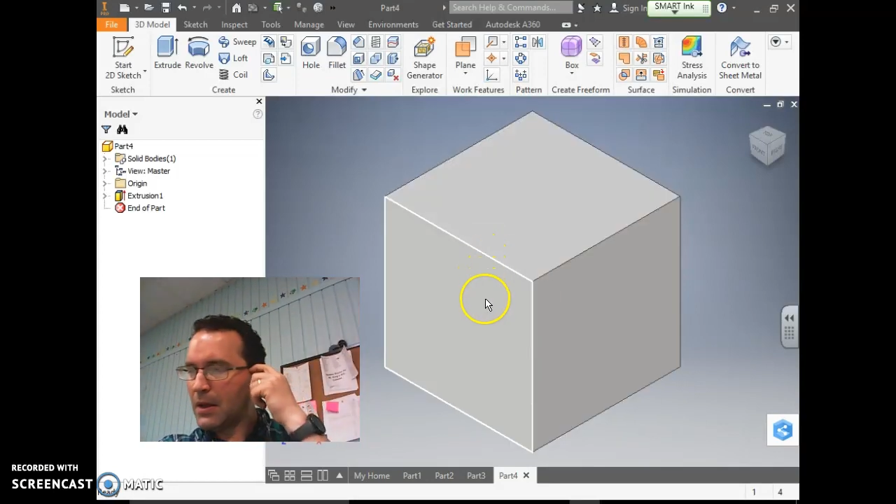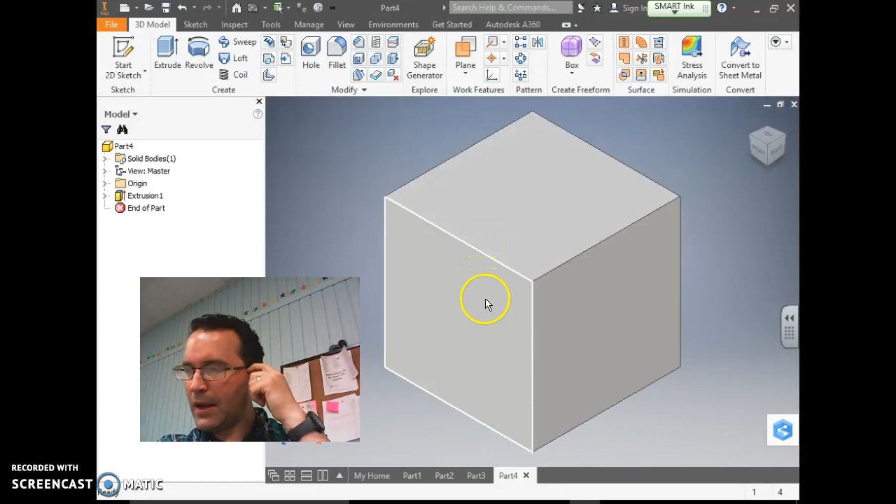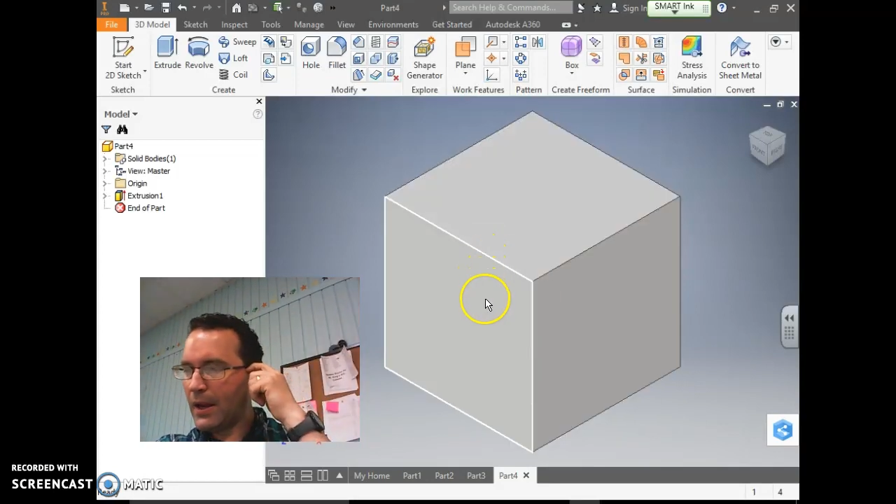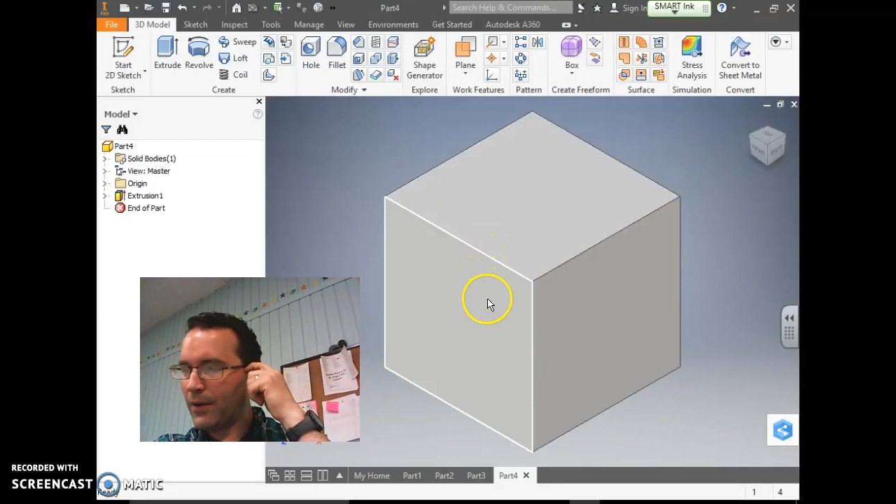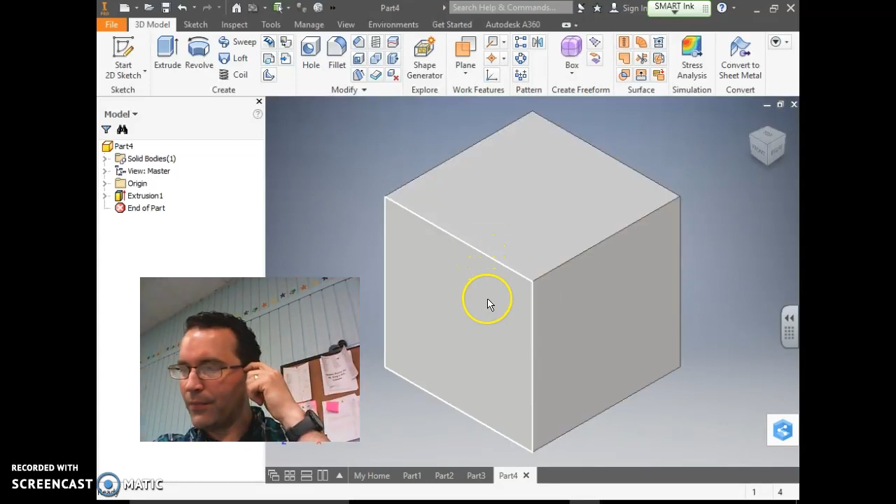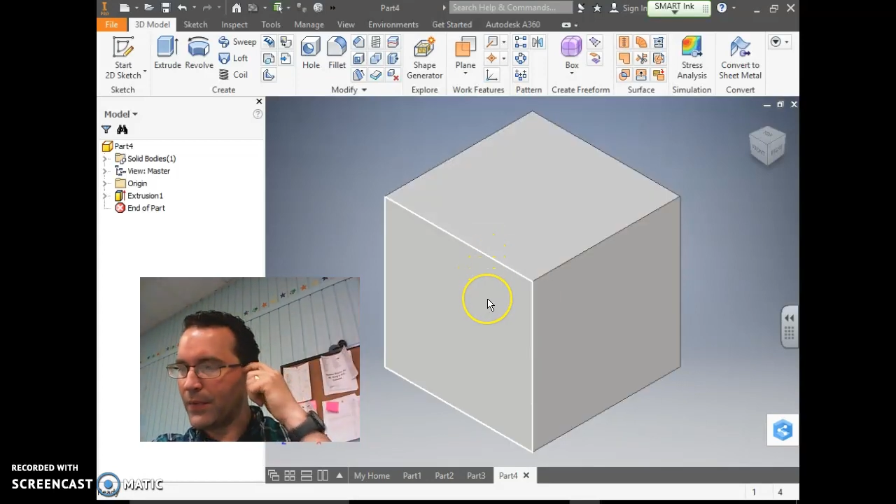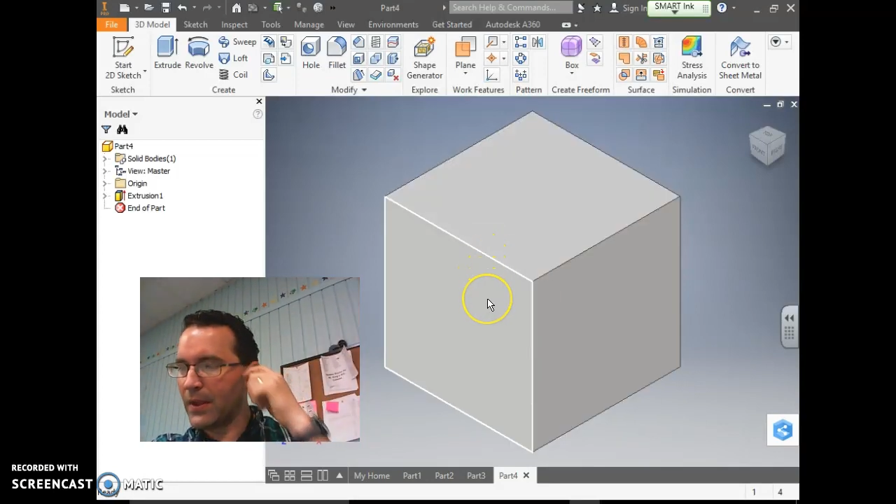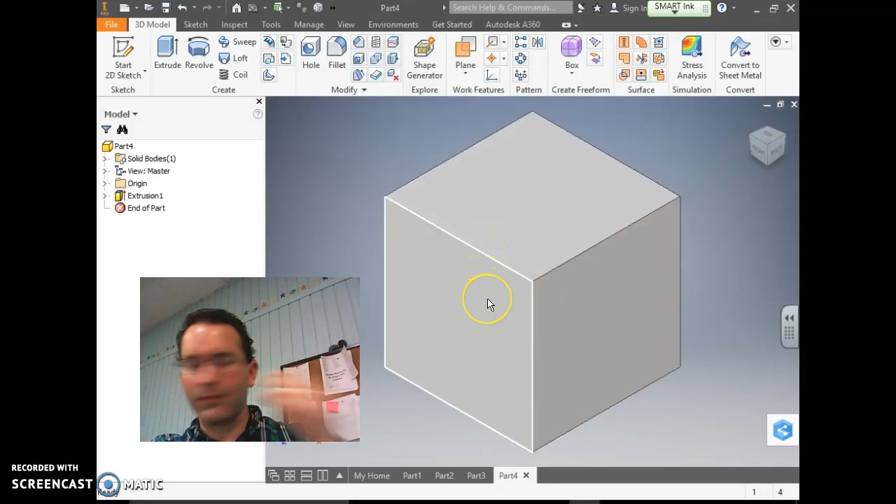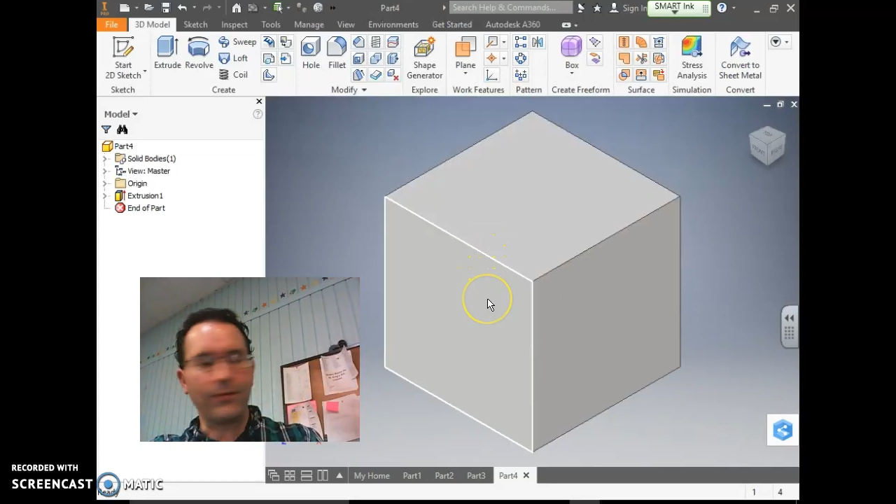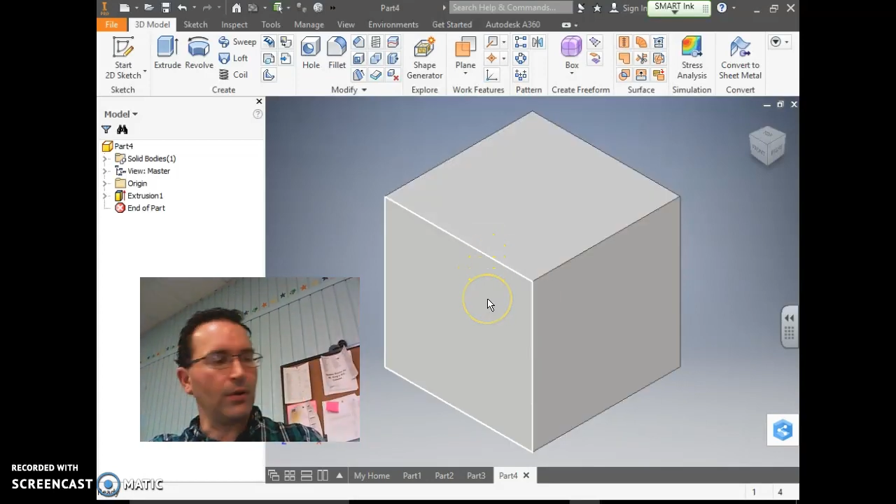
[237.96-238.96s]
now
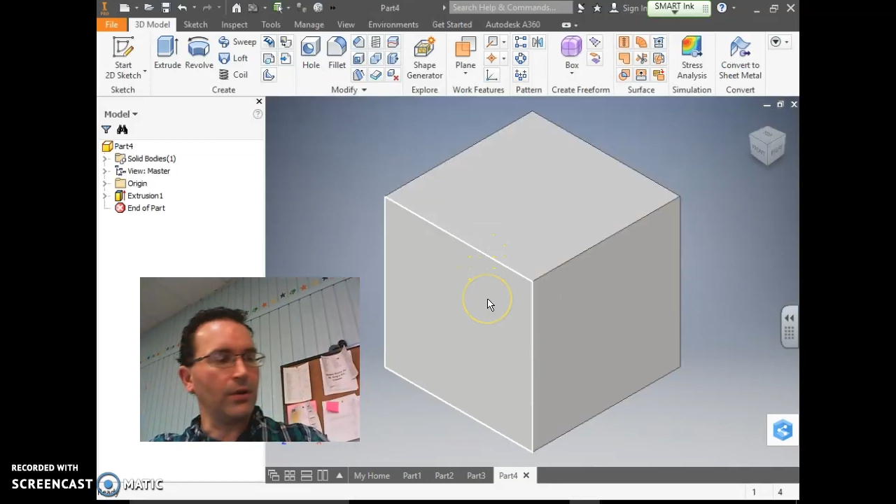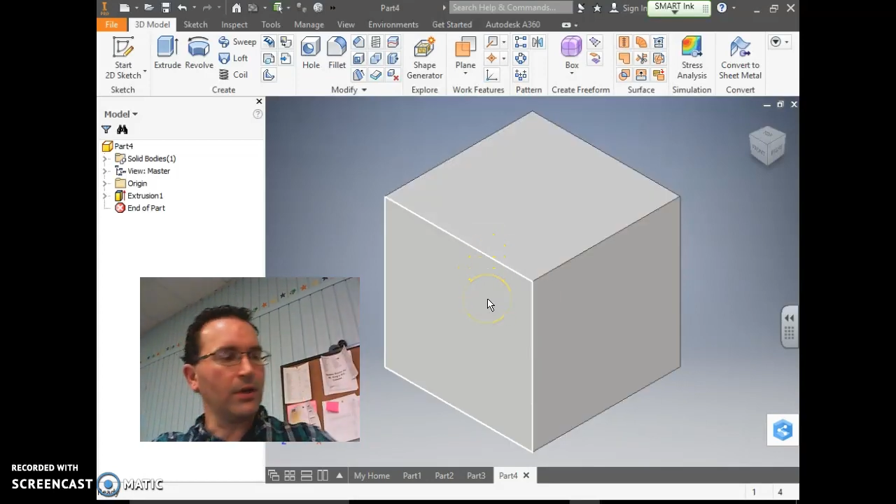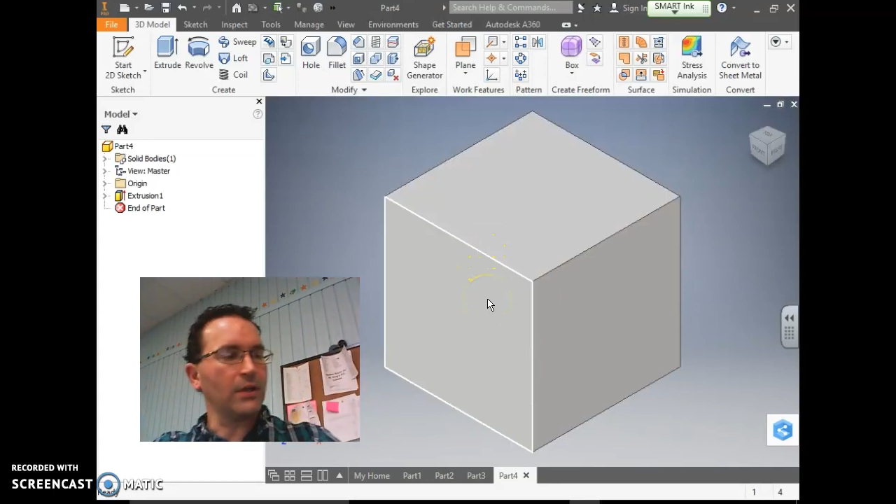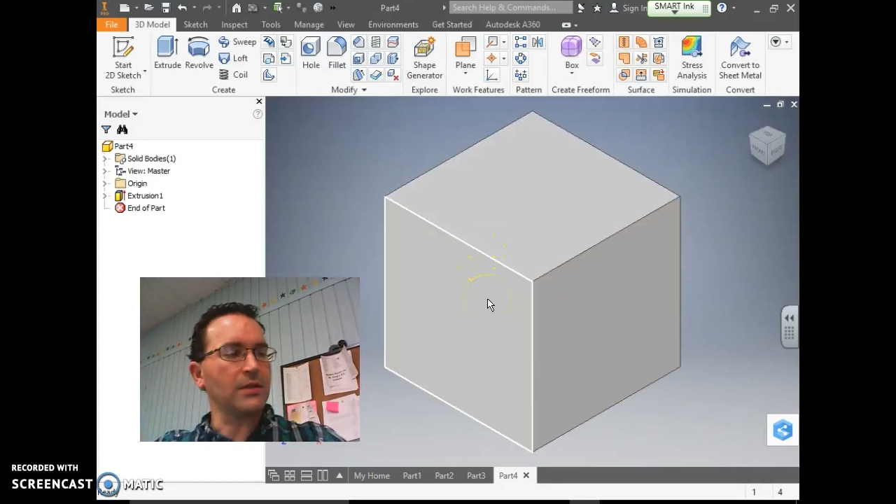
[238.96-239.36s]
if you look